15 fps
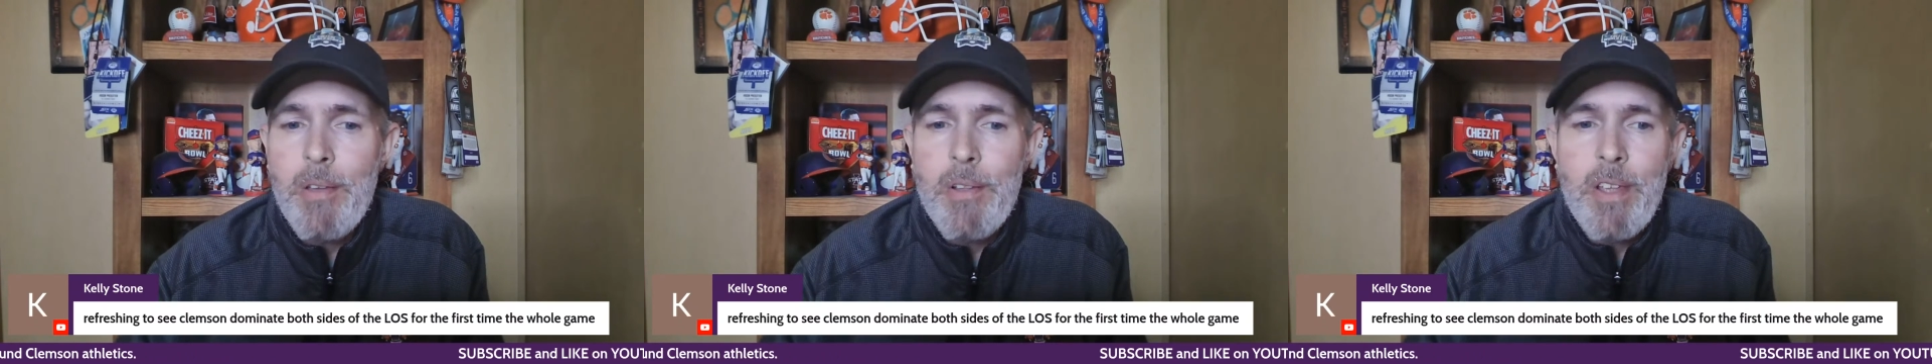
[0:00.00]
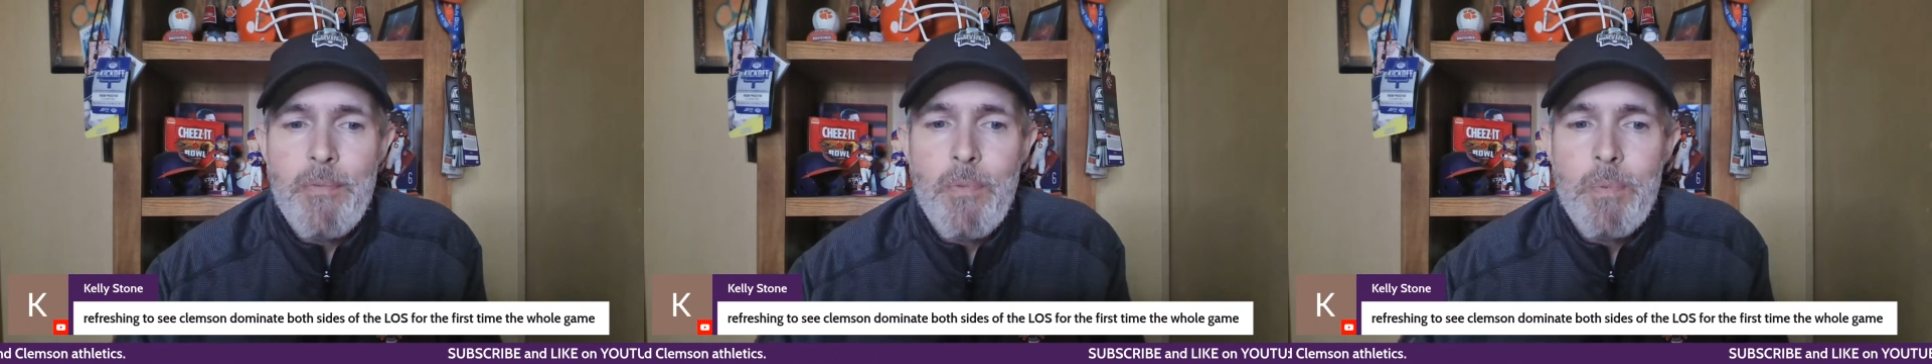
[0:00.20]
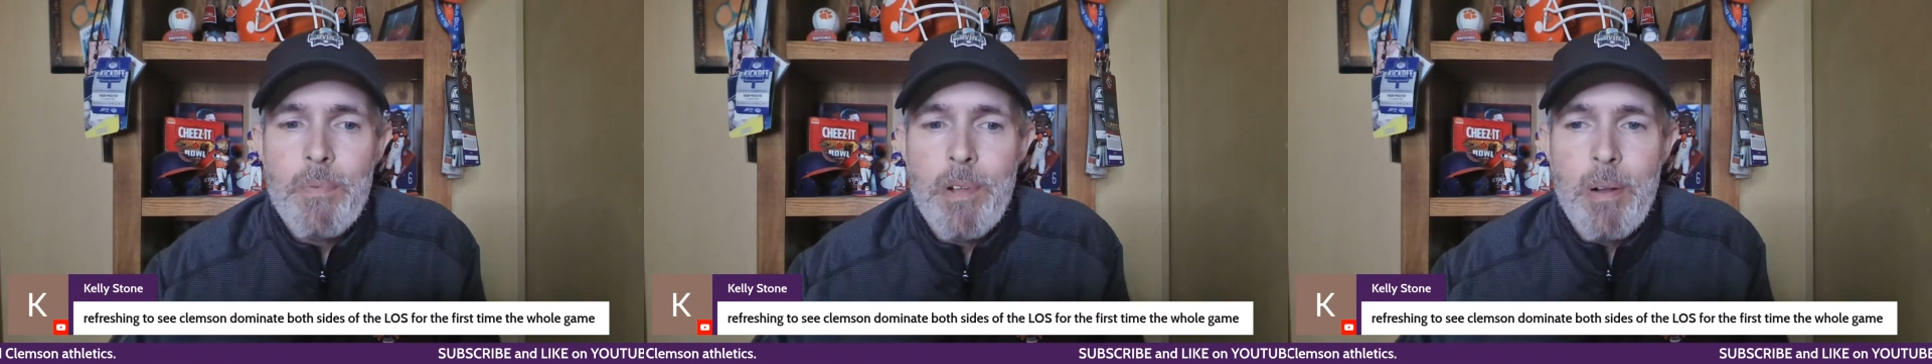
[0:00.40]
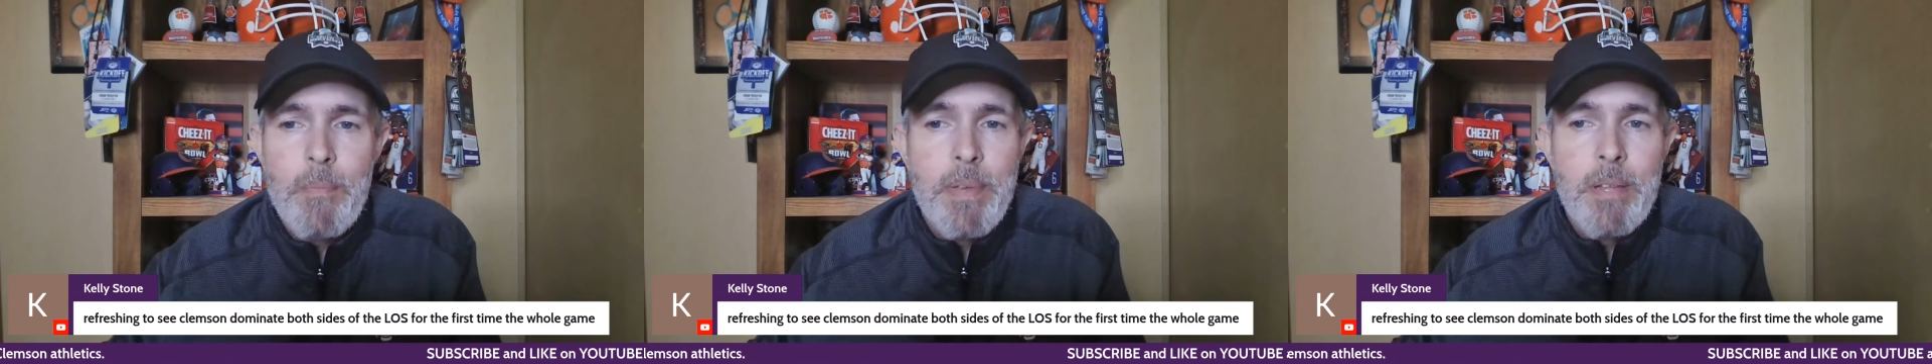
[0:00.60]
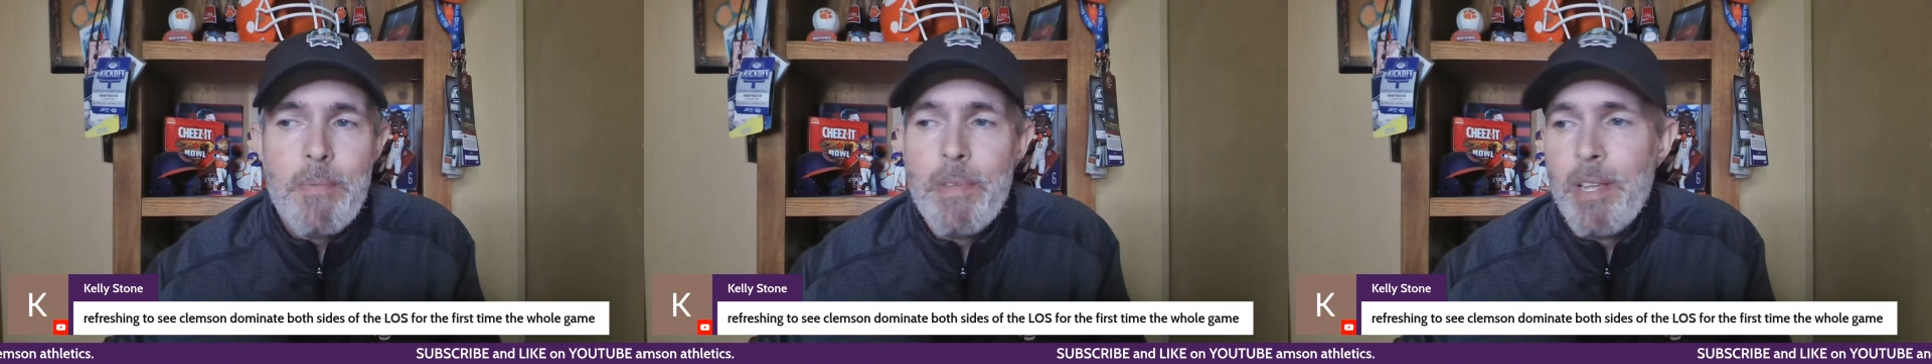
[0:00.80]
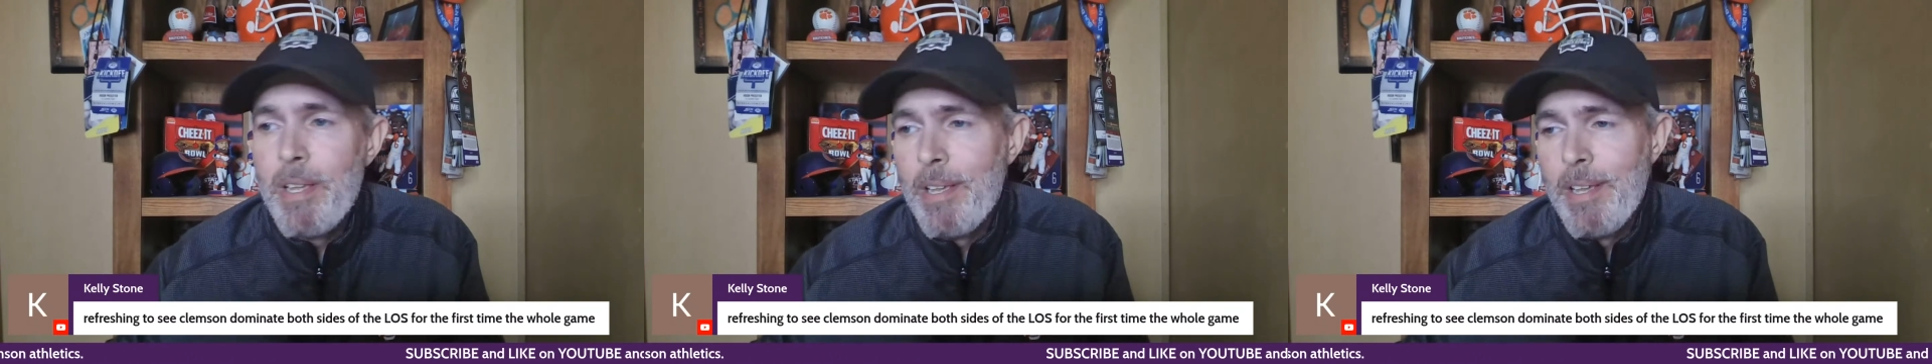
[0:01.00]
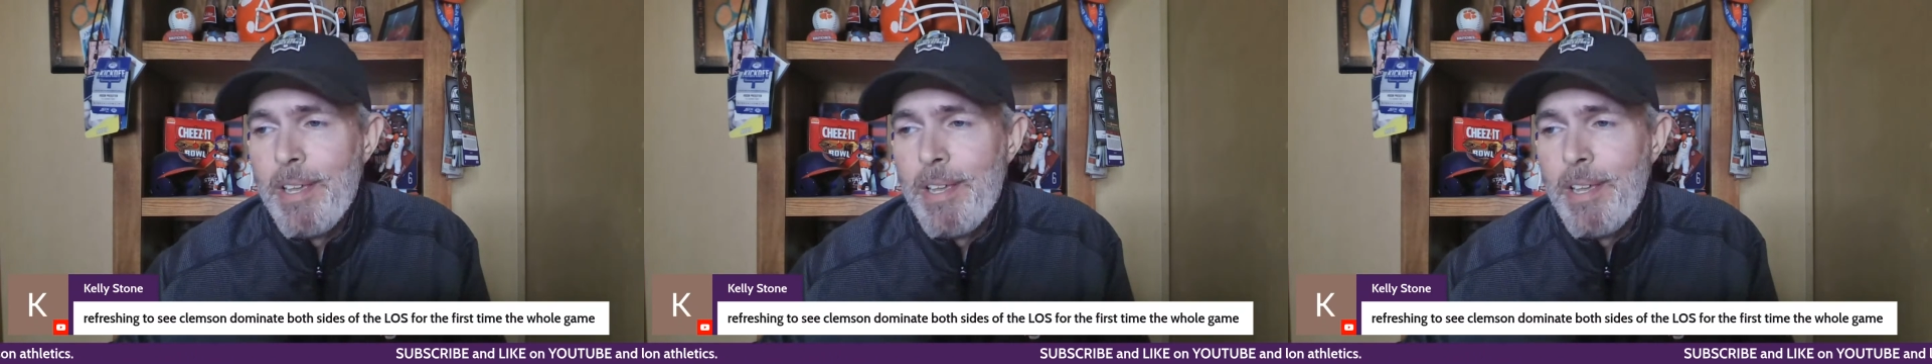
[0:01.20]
know there have been